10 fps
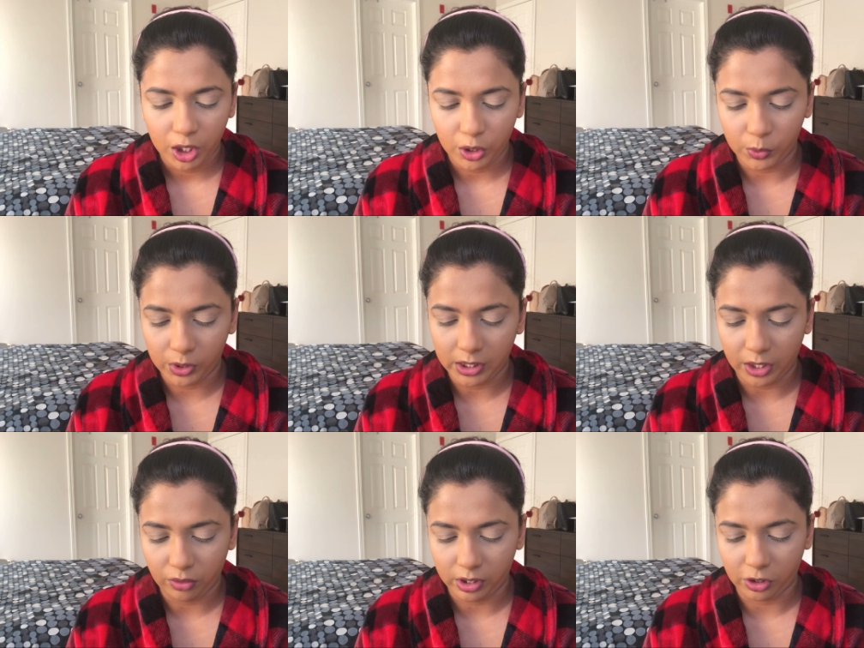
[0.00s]
to
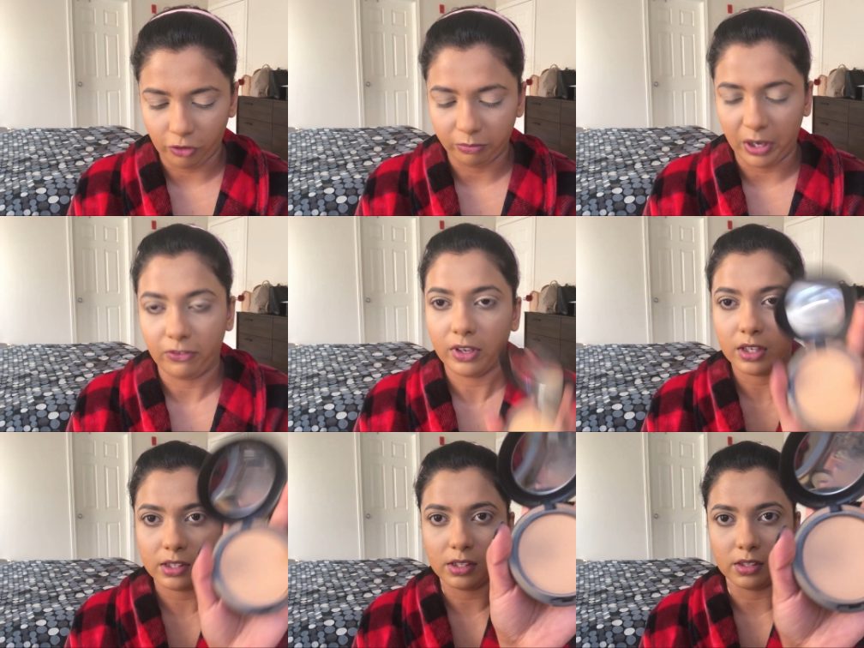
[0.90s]
set rest of my
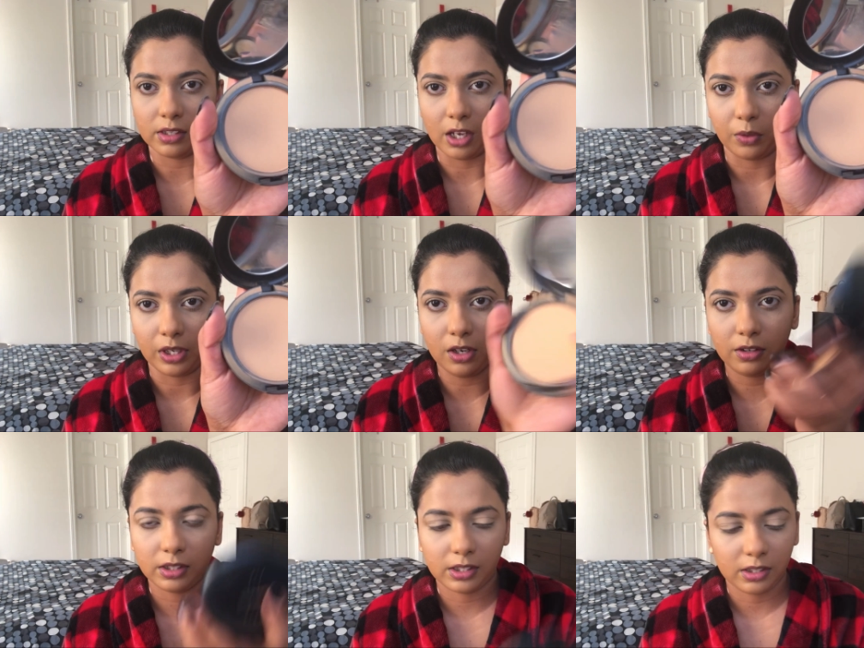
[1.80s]
face. This is how it
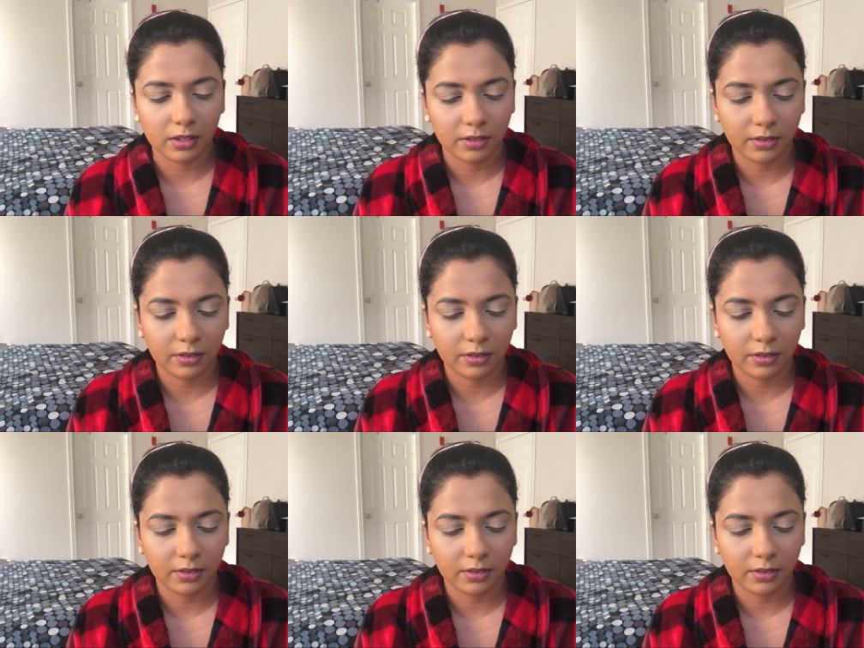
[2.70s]
looks.